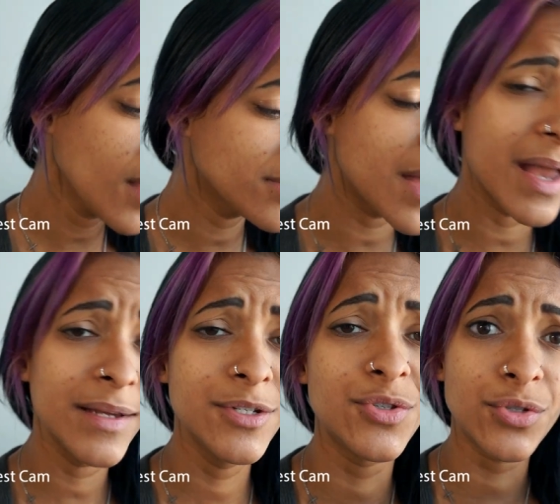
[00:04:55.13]
That
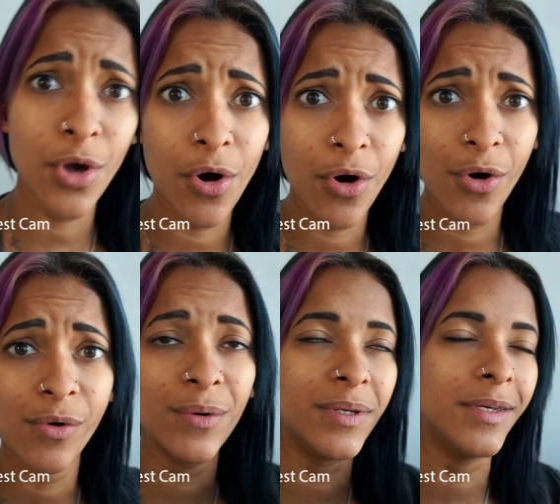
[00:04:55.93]
is
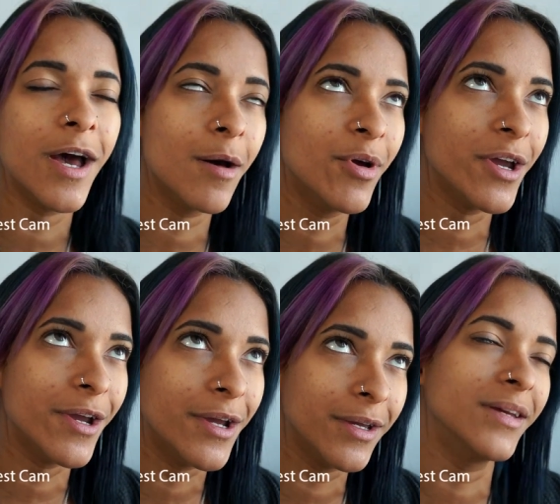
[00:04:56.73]
so
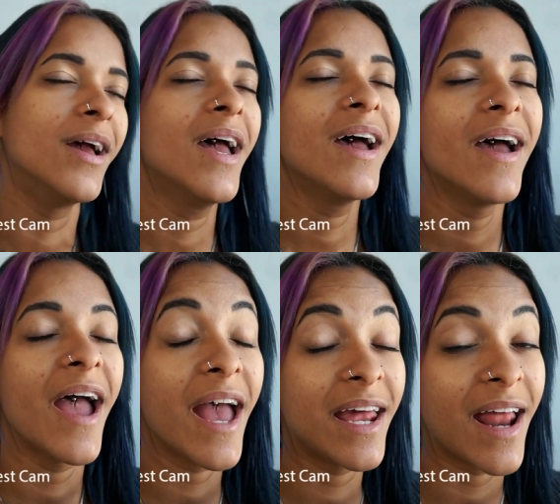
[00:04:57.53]
yummy,
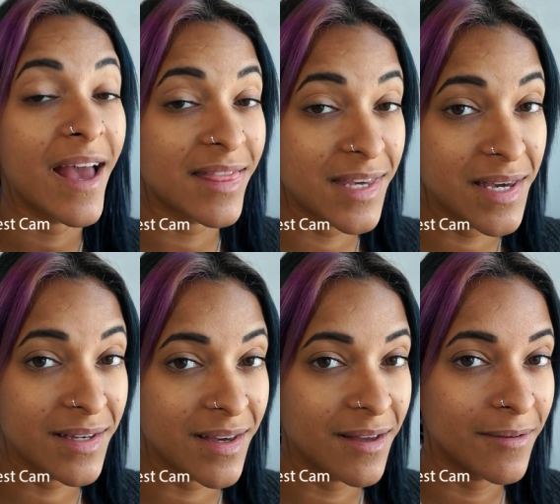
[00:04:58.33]
and I
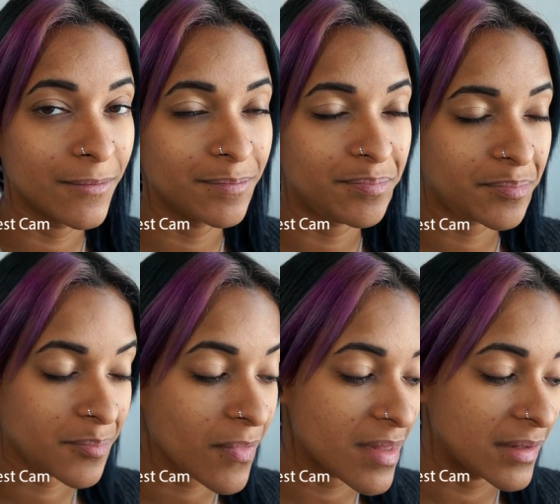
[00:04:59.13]
think
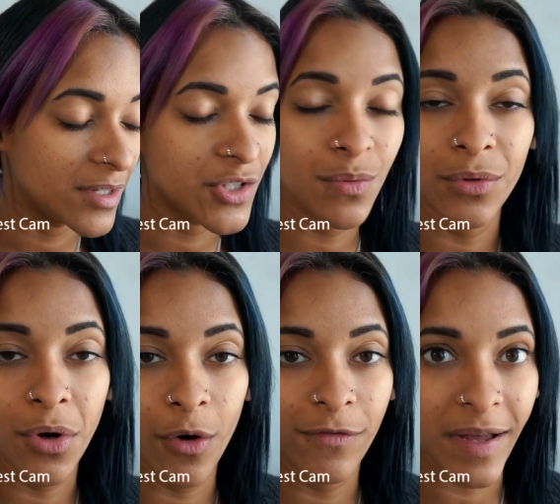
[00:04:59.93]
that this will
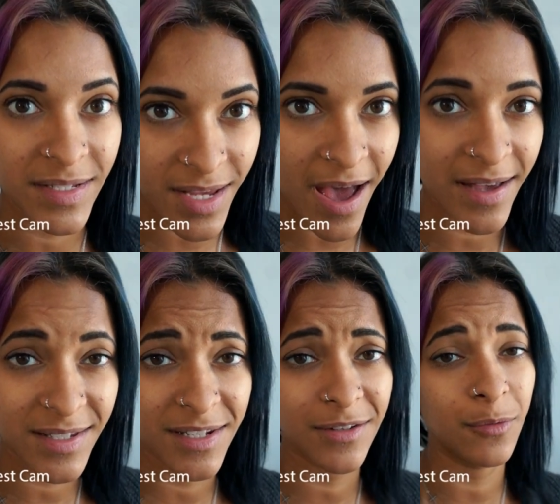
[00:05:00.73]
go
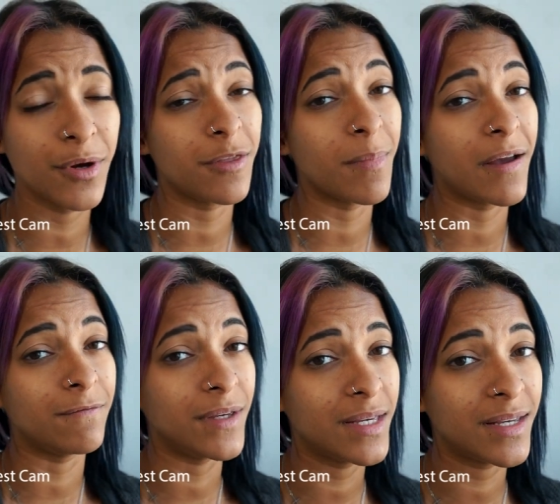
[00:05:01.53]
fantastic with my
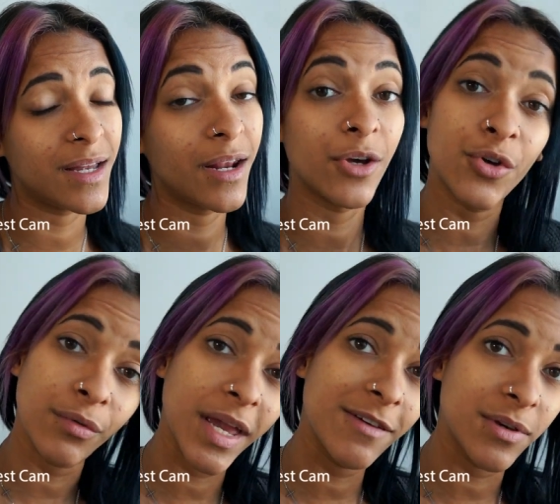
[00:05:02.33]
vegan
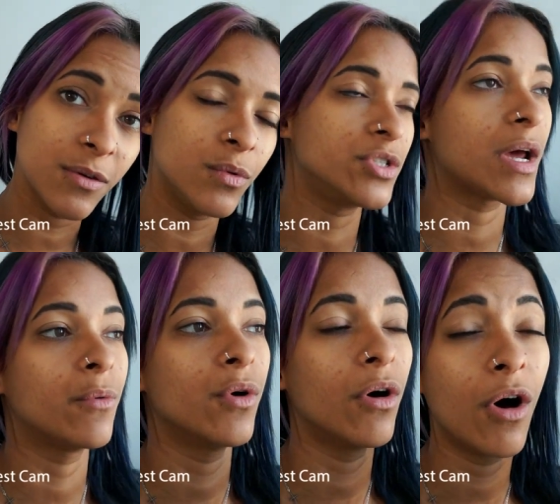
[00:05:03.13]
gravy, which I
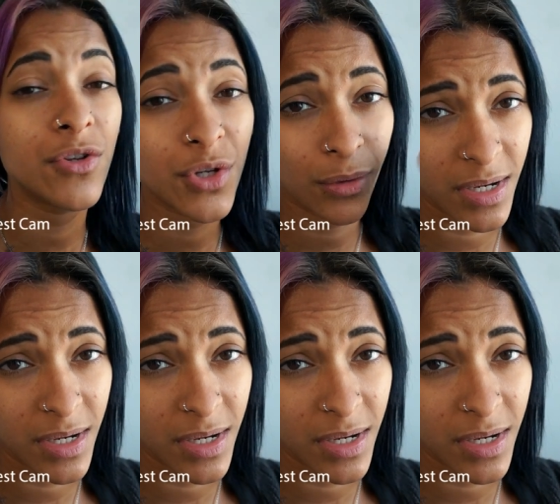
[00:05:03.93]
will also